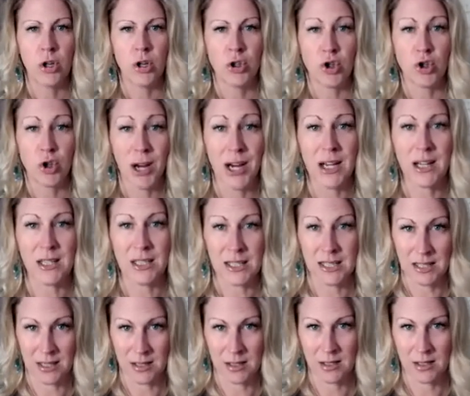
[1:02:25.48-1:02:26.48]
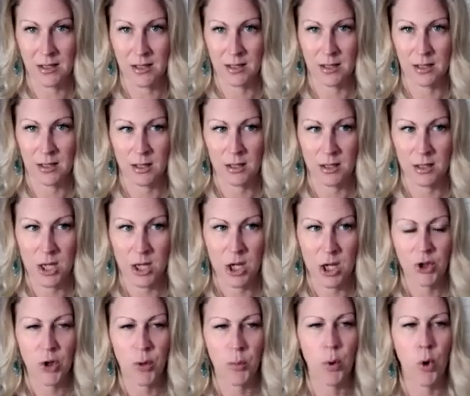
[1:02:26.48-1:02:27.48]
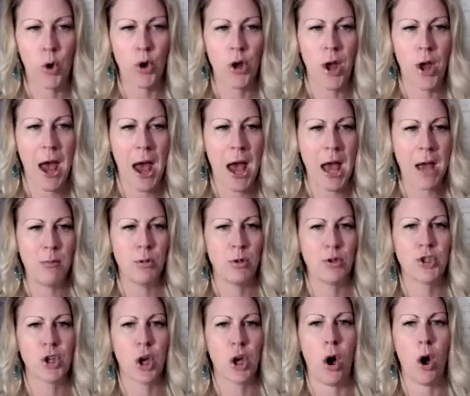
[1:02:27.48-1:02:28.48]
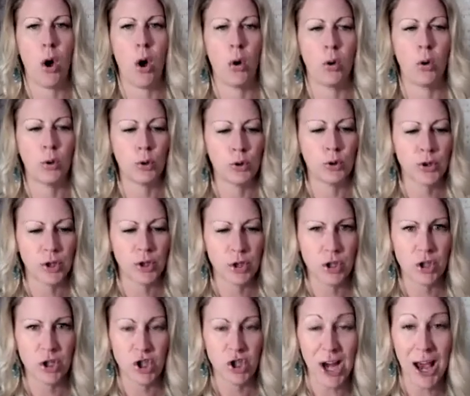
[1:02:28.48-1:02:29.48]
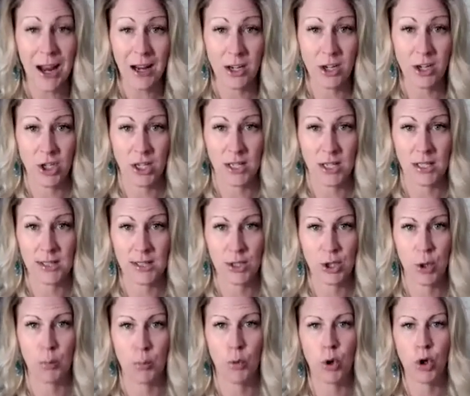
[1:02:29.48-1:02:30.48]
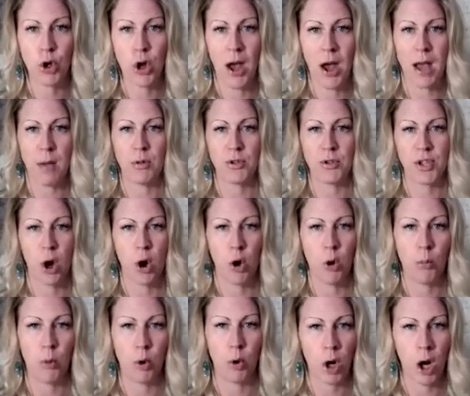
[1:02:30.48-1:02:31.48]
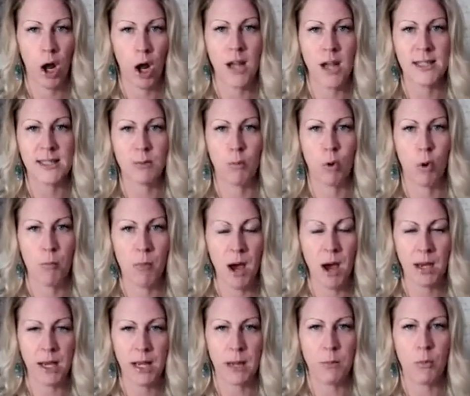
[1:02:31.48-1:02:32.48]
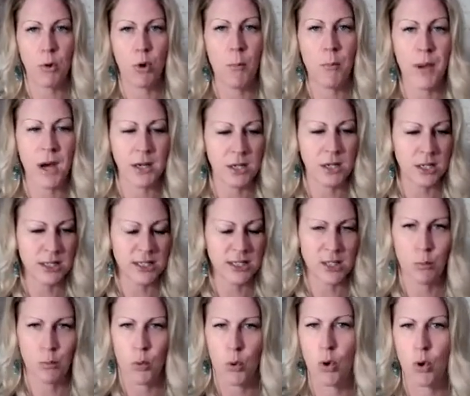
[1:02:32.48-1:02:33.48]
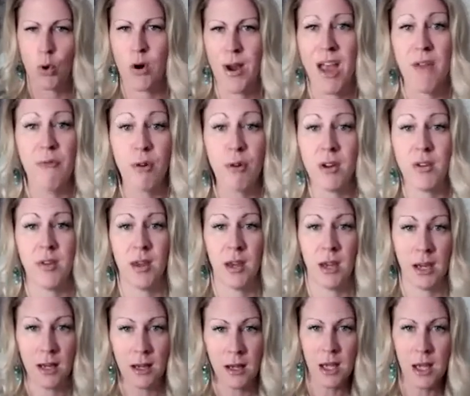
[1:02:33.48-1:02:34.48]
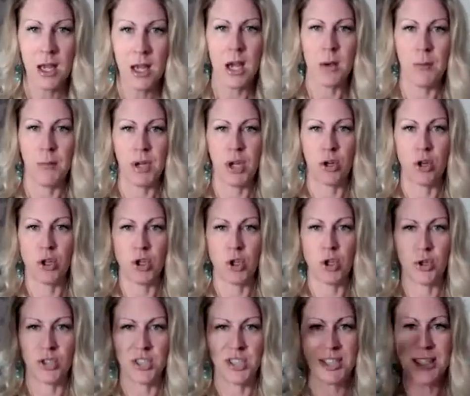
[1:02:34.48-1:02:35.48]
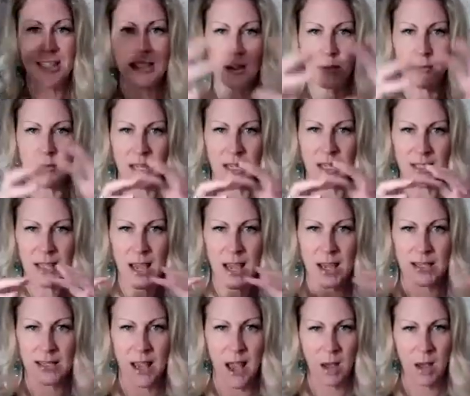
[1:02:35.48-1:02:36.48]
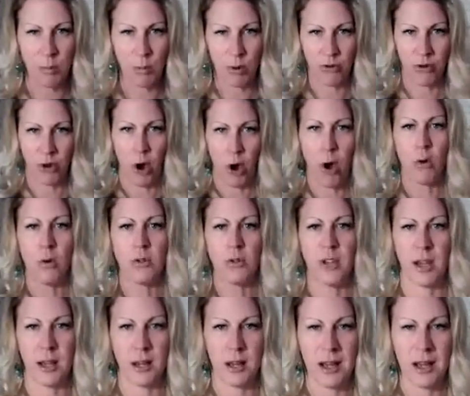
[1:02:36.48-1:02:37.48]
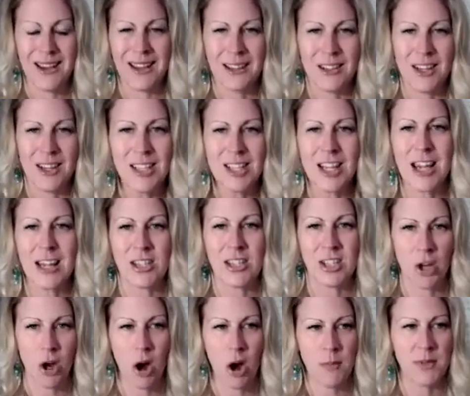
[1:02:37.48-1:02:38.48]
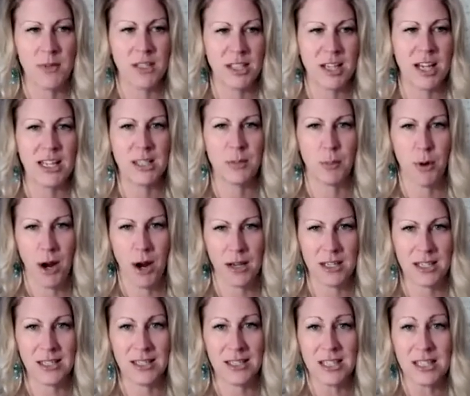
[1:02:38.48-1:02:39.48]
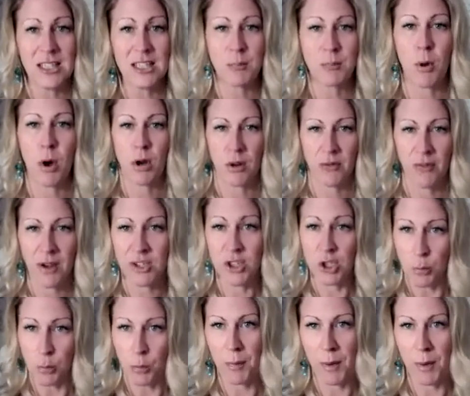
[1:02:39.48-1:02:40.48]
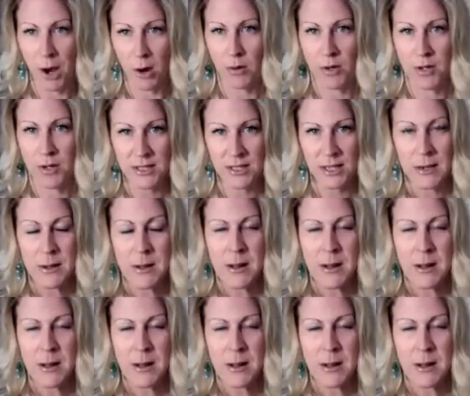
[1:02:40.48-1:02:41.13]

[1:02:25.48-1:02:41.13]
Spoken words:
triggers, the more you're able to hold challenges, the more you're able to hold more clients, more money, more abundance, more everything, because your system is able to hold it. This takes time, this takes practice, this is part of our superpowers.